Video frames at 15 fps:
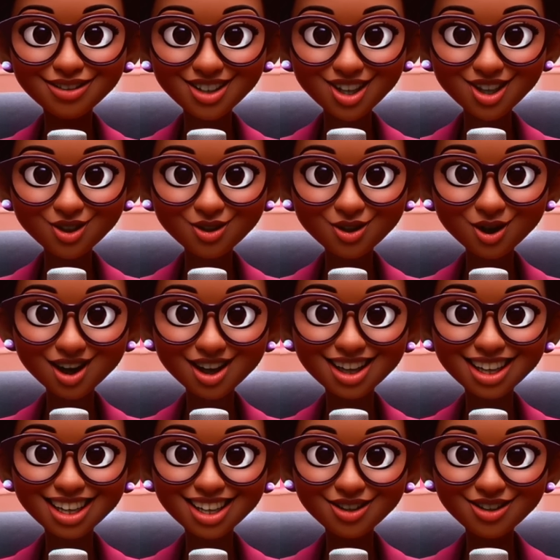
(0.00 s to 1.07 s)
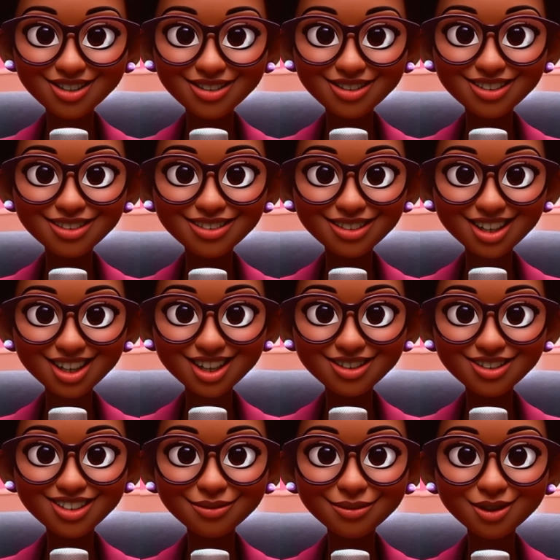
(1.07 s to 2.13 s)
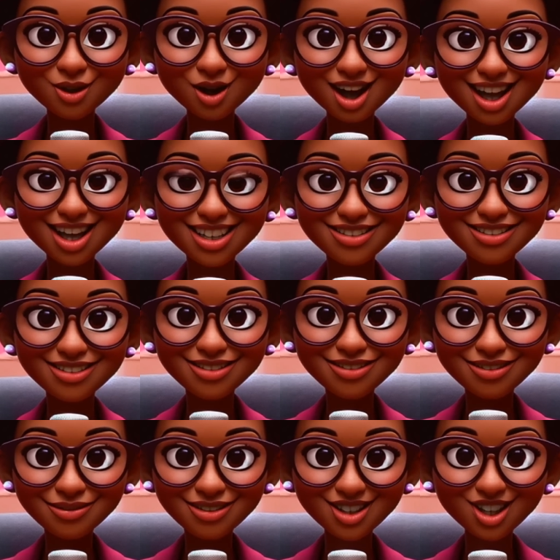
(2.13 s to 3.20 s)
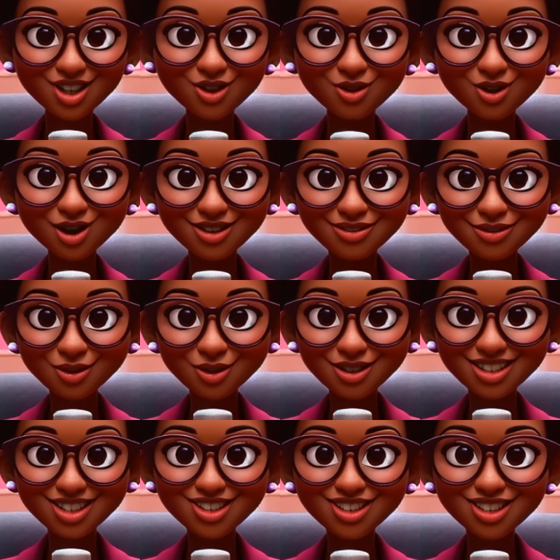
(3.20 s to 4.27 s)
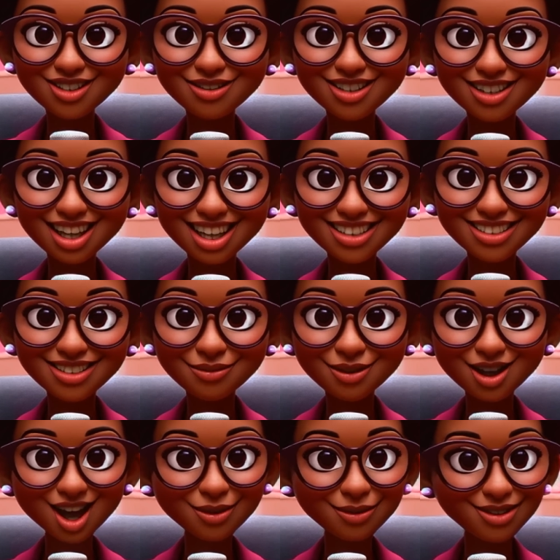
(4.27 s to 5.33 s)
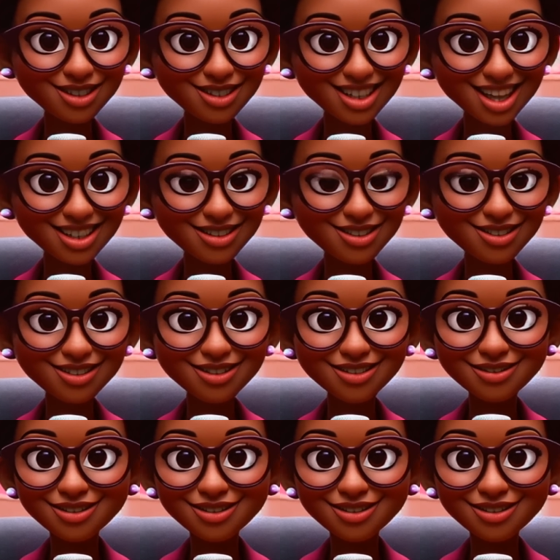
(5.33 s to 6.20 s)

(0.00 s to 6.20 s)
You who are ignorant, learn to be wise. You who are foolish, get some common sense.